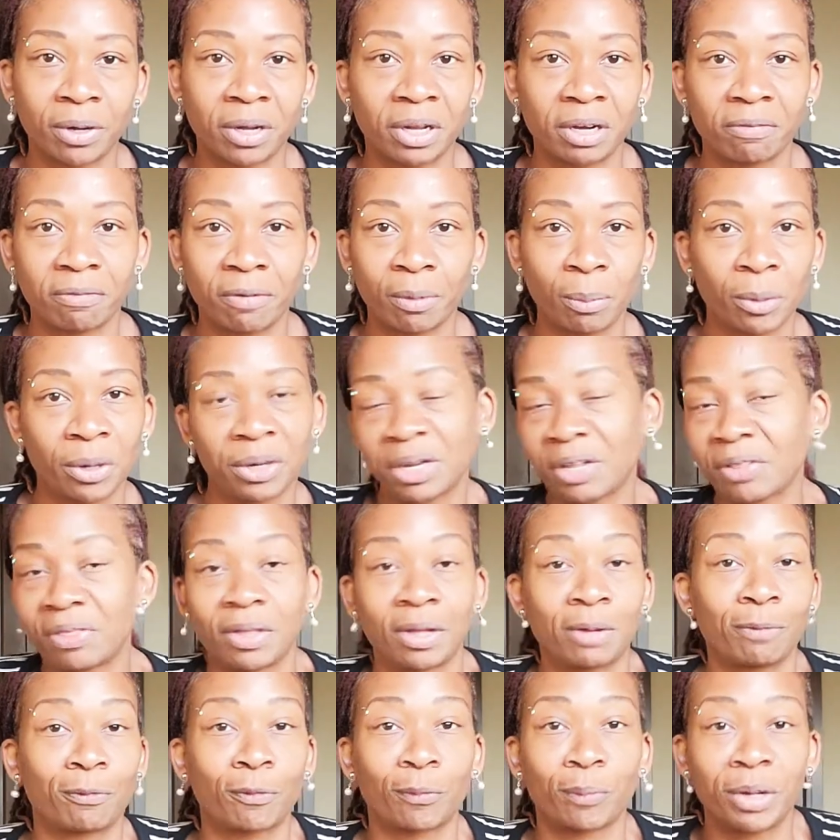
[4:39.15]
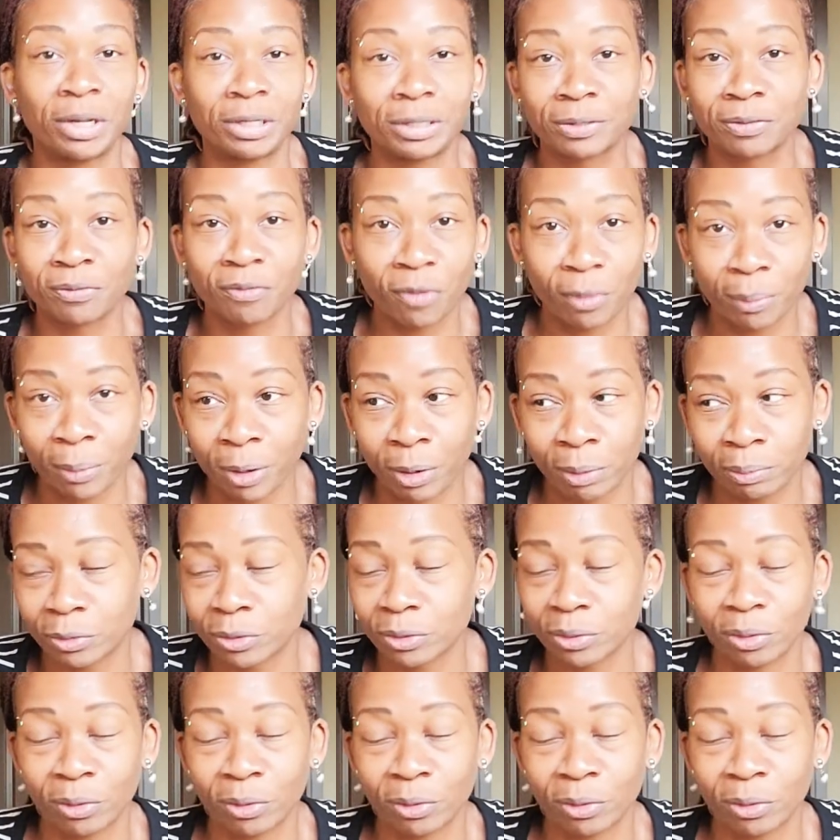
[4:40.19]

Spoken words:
And if I'm going to get the information from her, I'm just